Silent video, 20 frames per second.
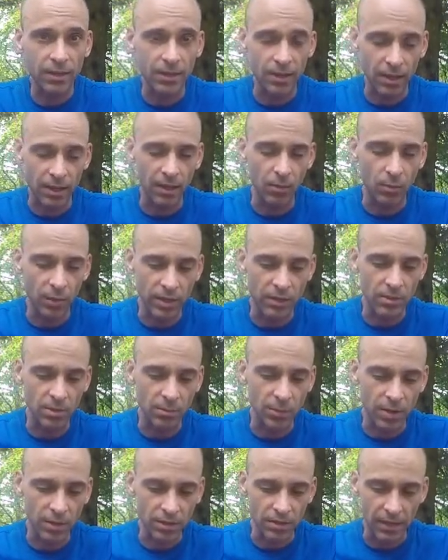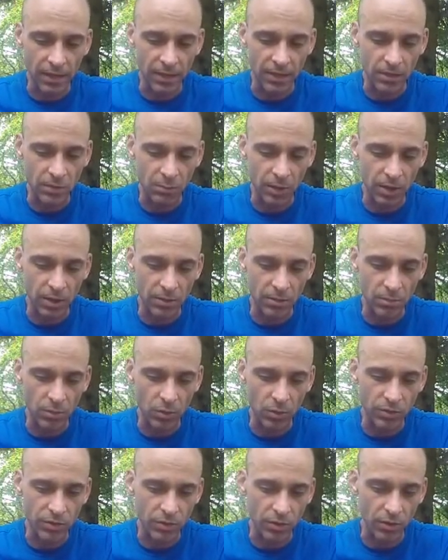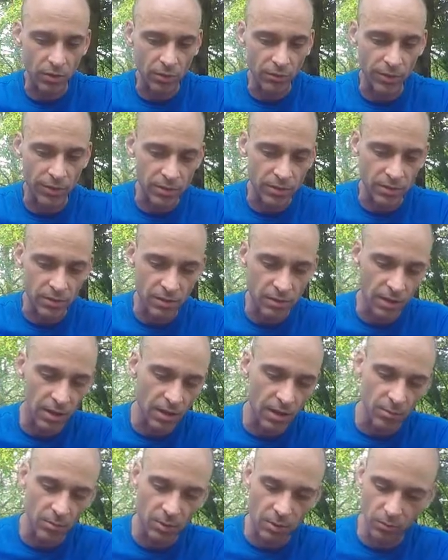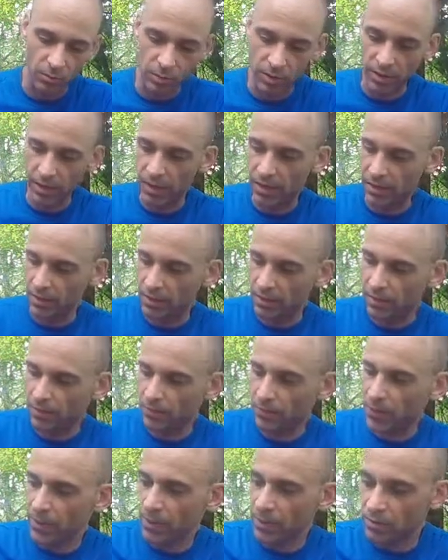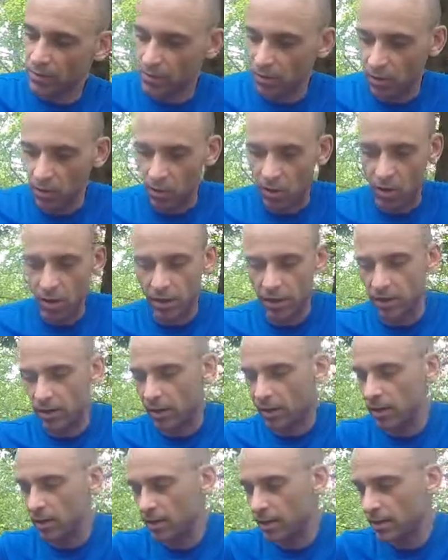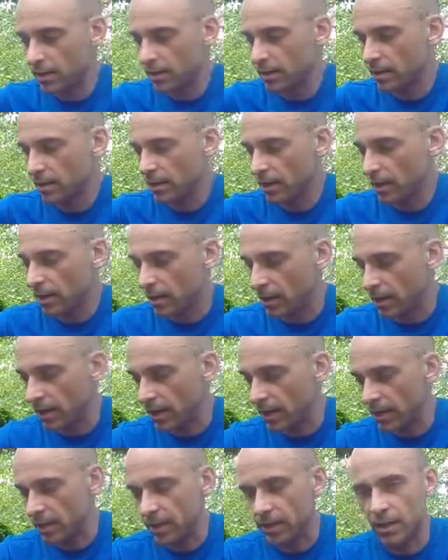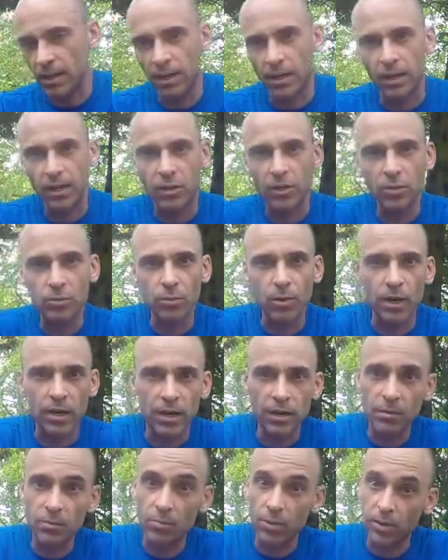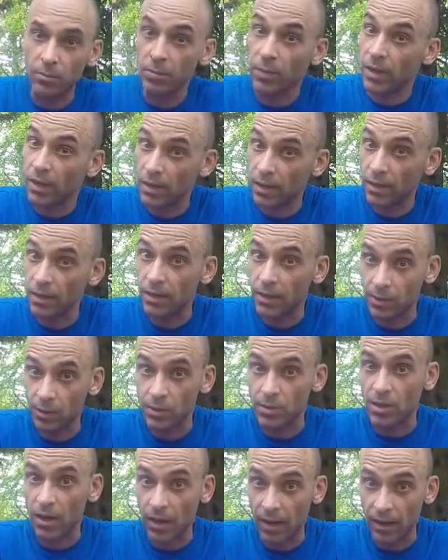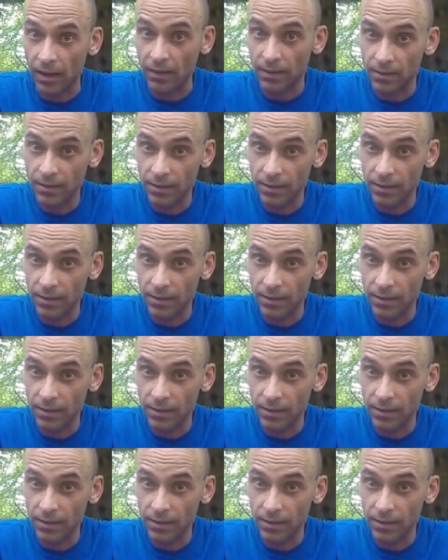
I wanted something as light as possible, so this has been really handy. So all in all, a good run, but man, it was hot.